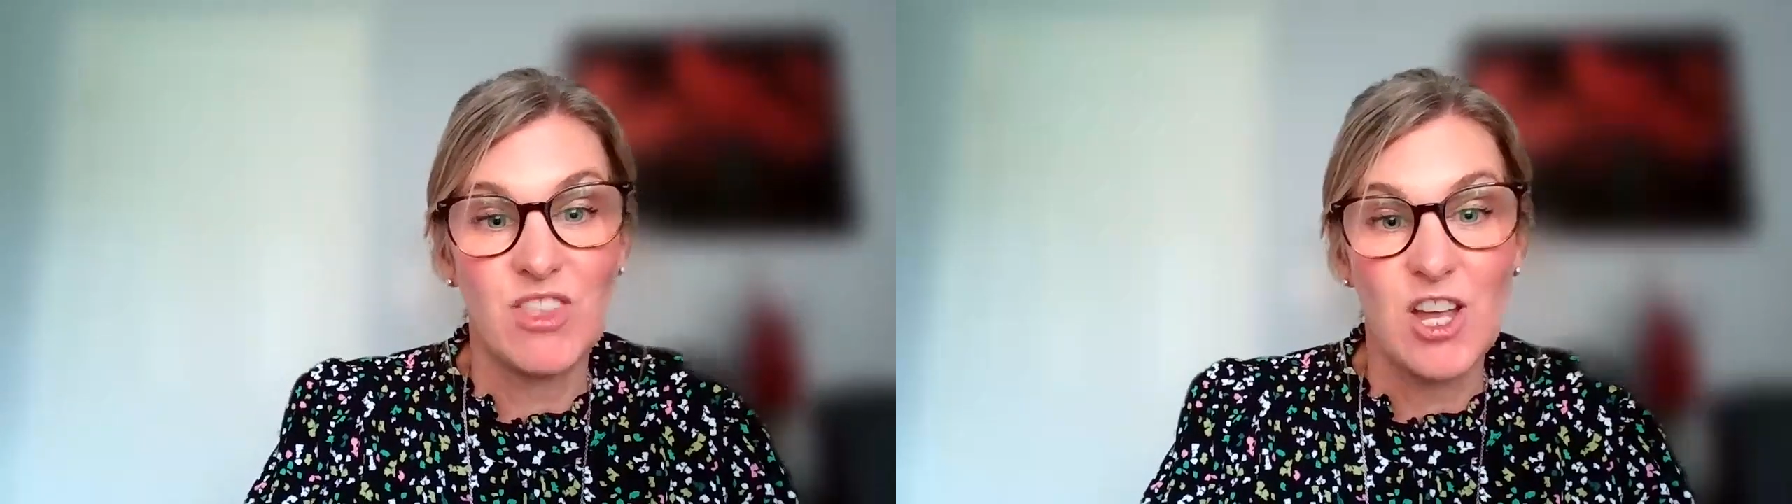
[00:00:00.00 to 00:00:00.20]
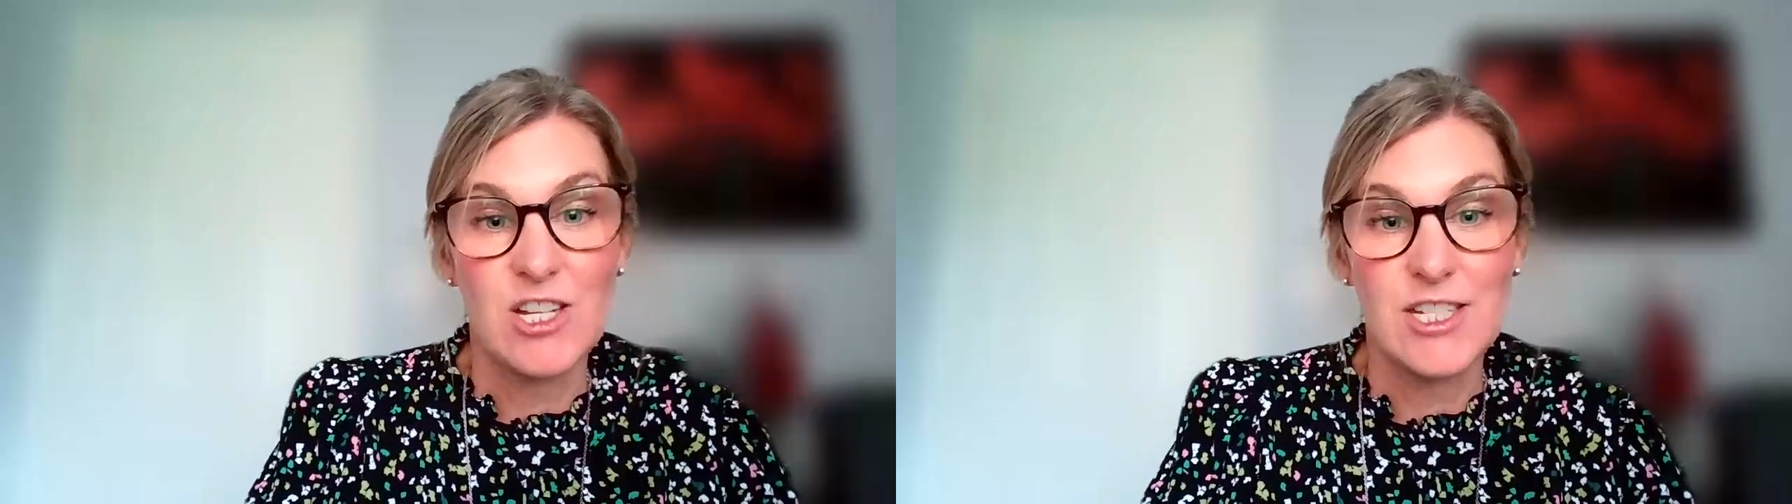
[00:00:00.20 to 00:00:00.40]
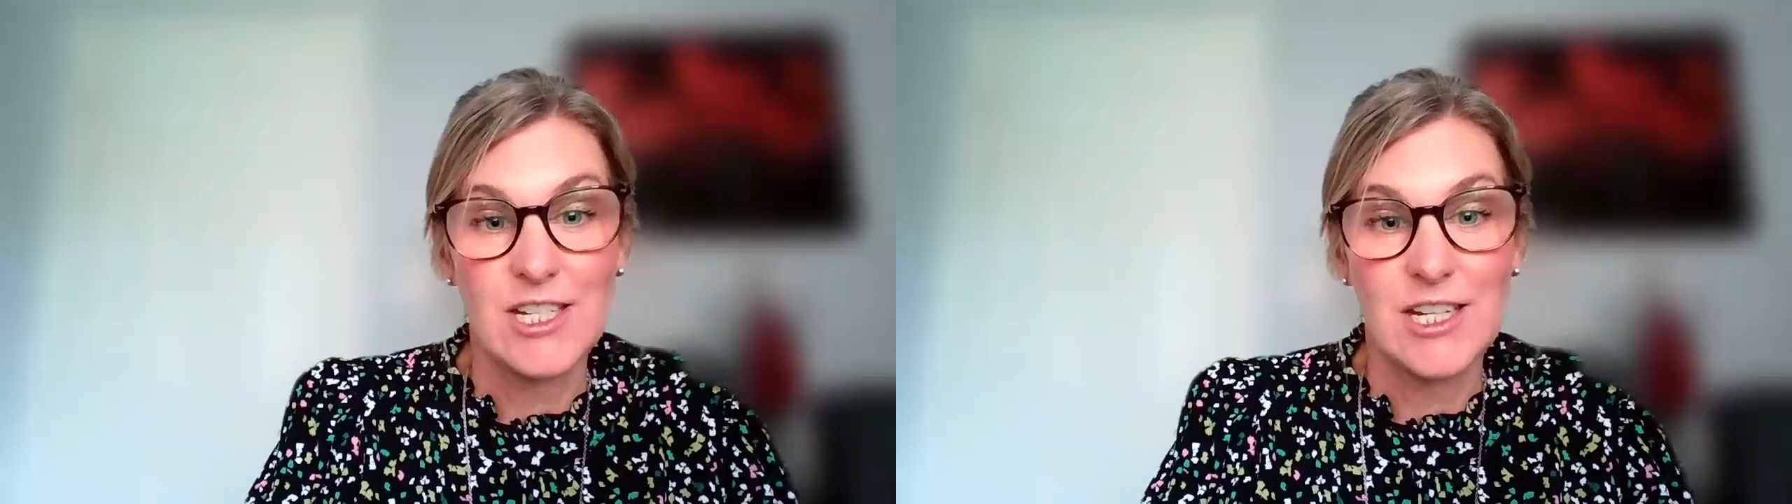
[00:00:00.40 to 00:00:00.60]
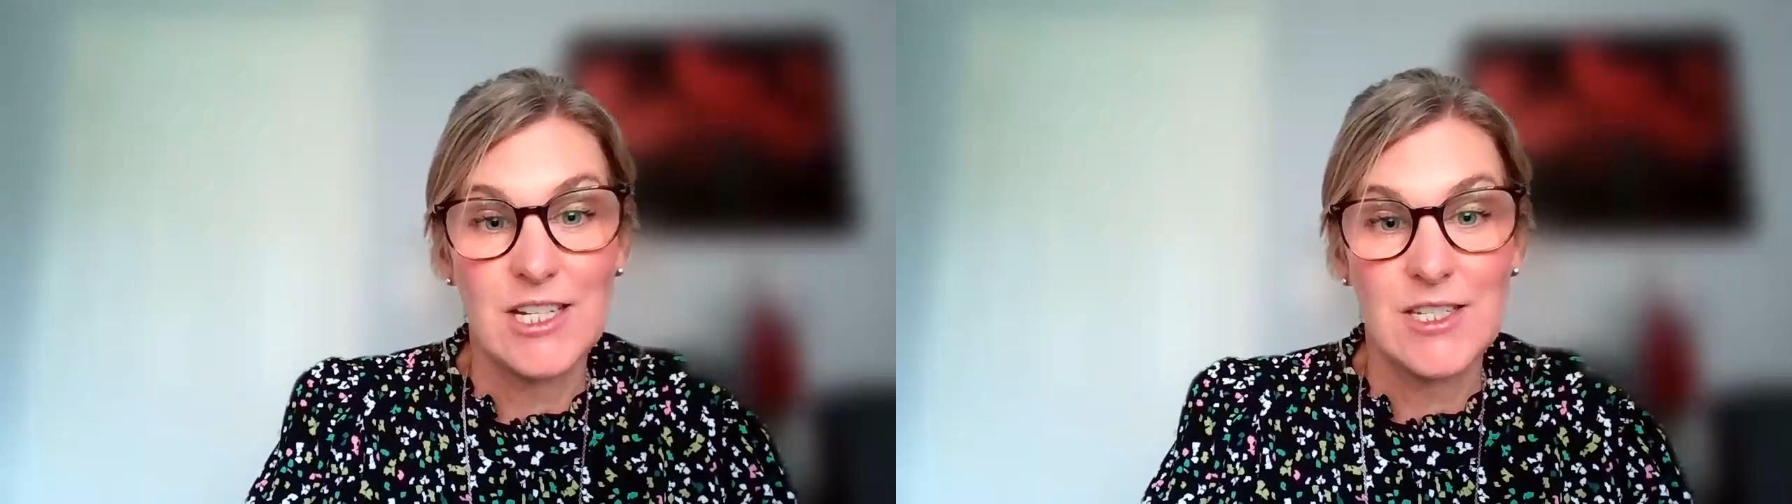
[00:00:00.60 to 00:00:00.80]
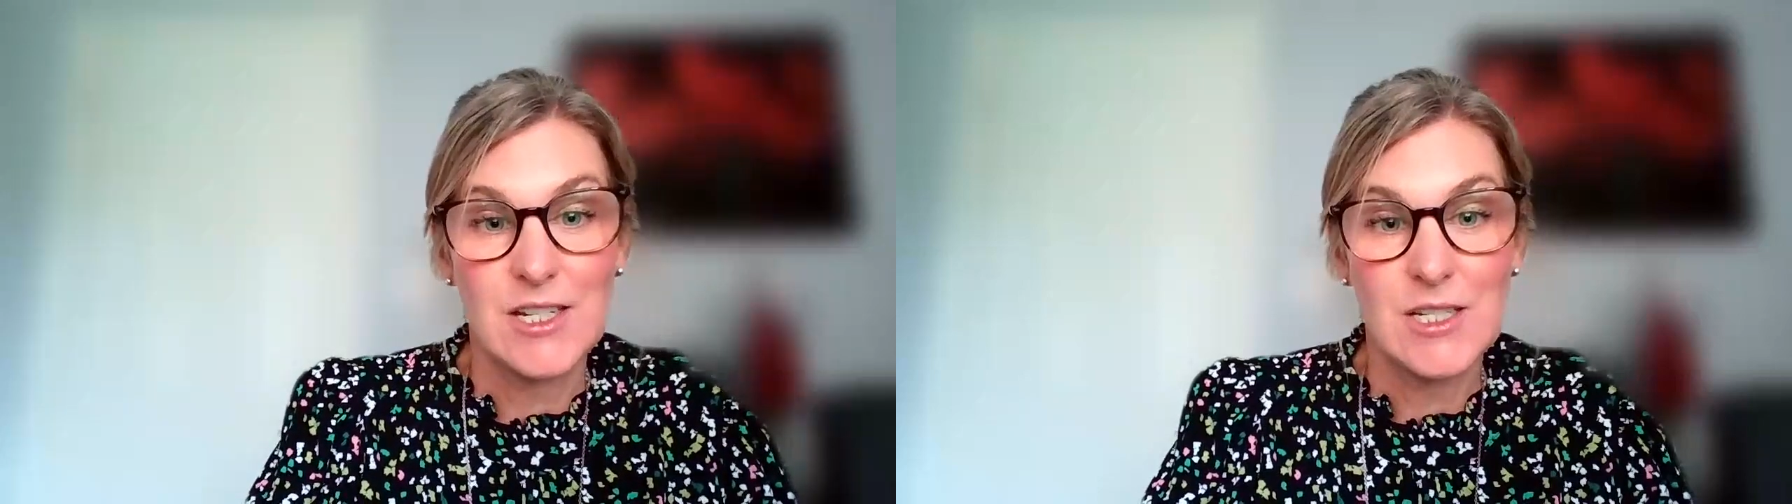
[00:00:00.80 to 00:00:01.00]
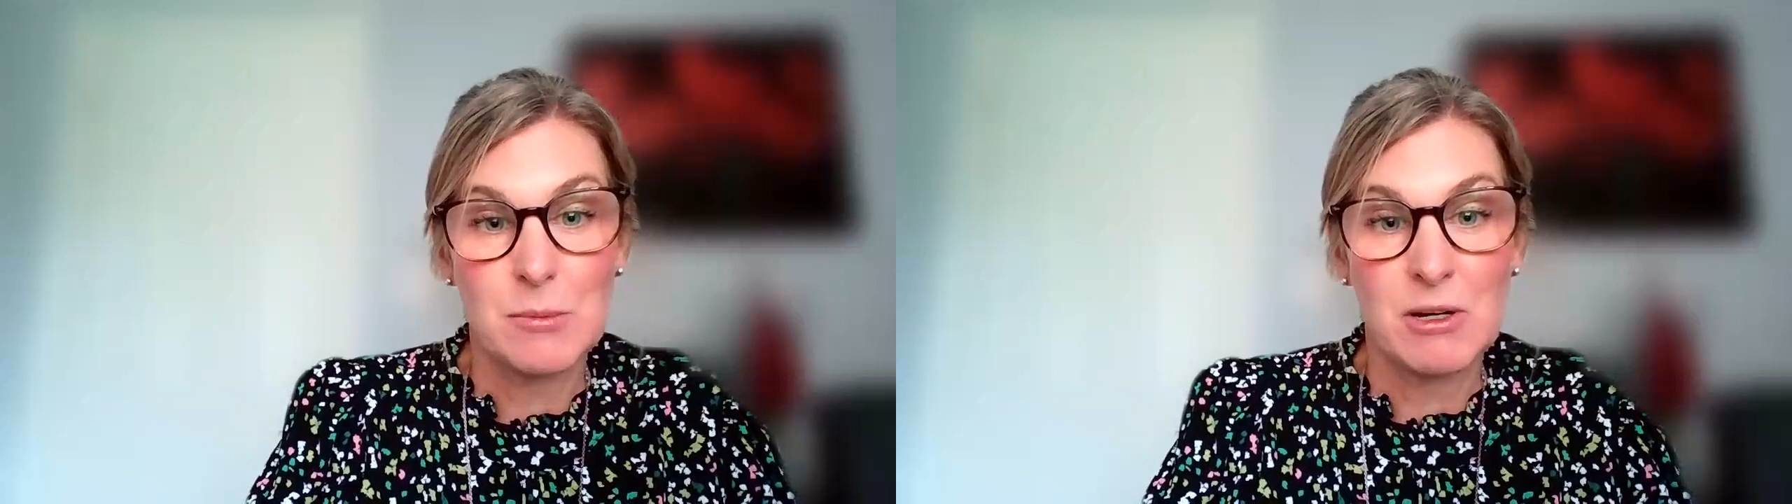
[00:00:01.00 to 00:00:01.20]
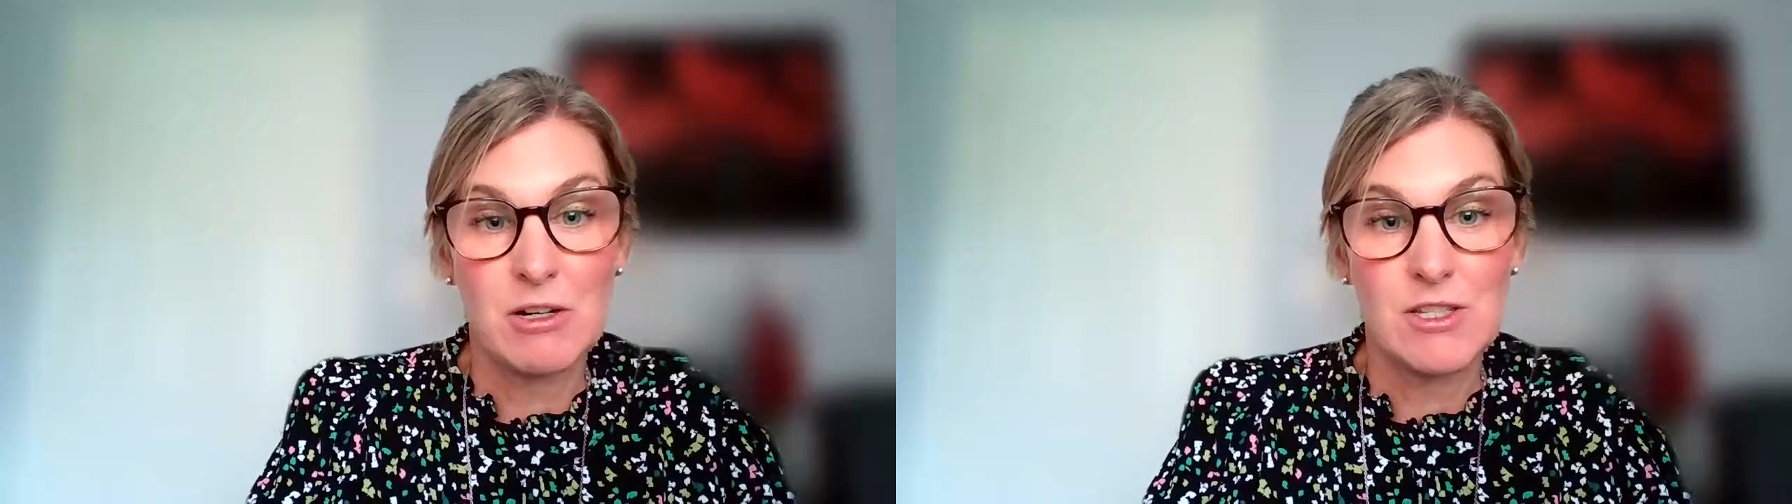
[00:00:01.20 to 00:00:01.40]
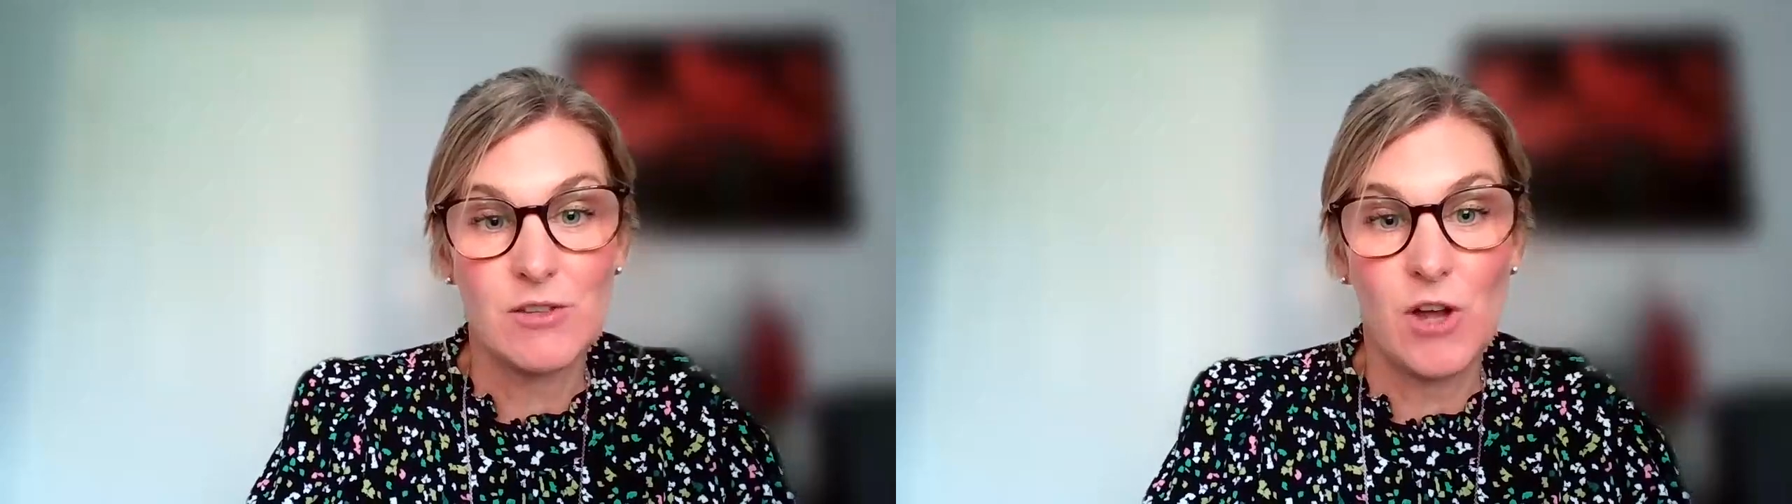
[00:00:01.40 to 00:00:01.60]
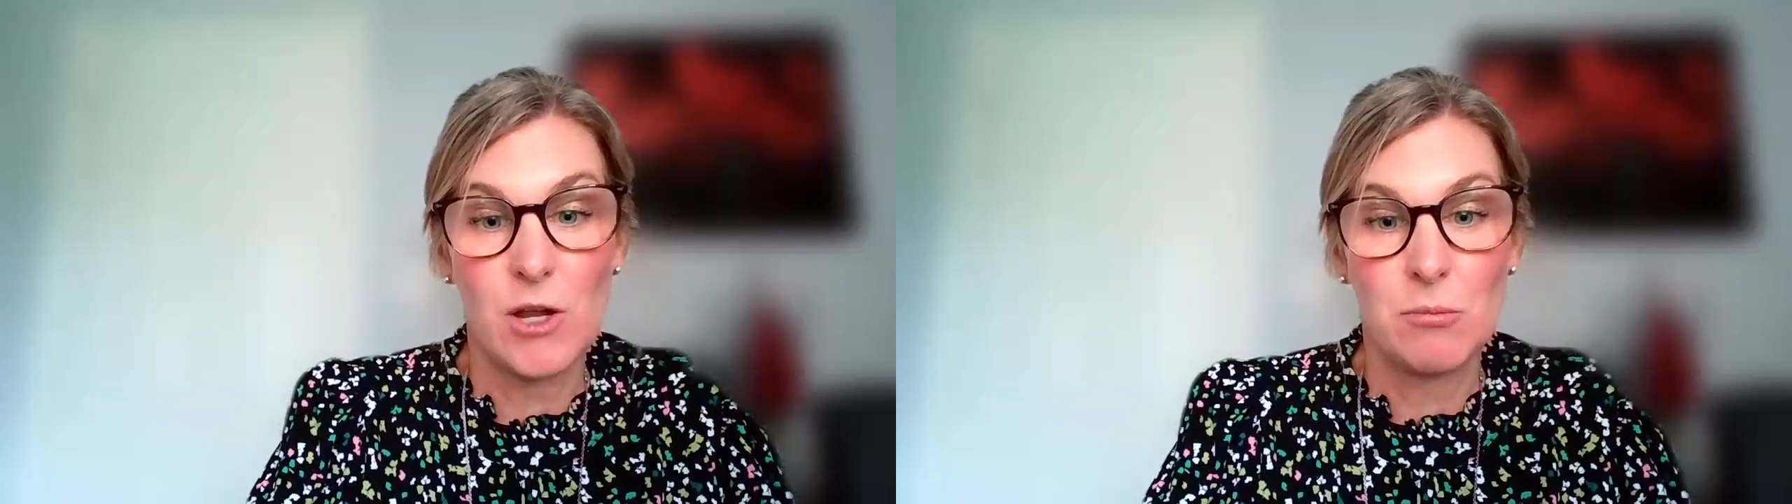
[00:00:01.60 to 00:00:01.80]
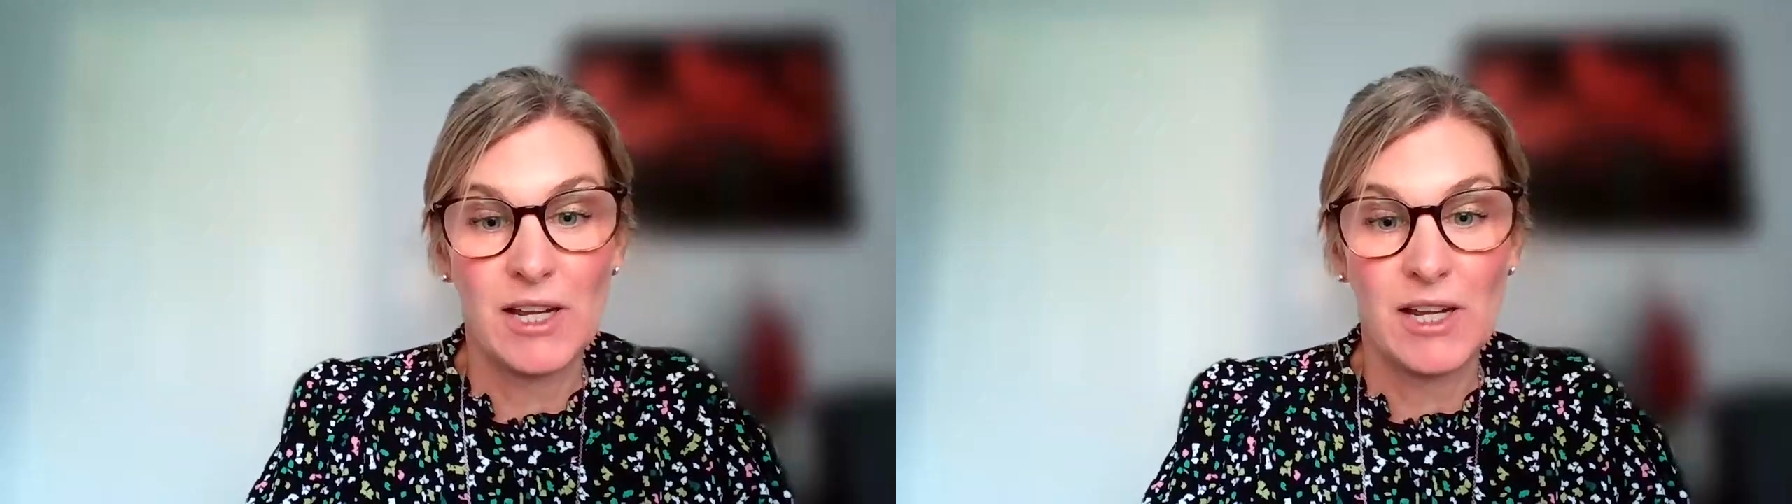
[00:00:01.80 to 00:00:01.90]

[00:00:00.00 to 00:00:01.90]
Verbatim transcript: 30 years experience of home